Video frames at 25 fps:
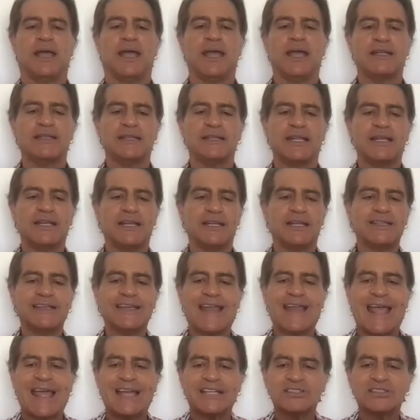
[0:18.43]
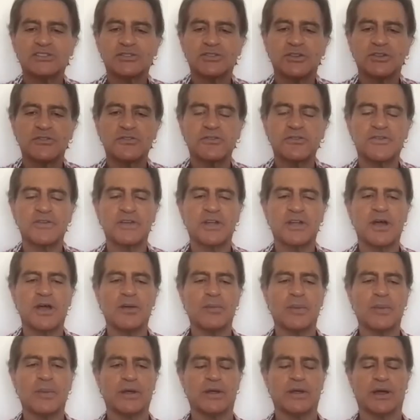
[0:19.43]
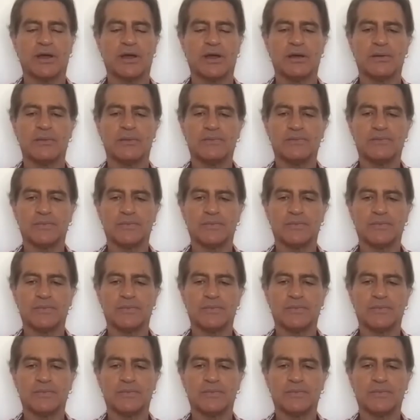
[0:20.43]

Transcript: And then a natural phenomena,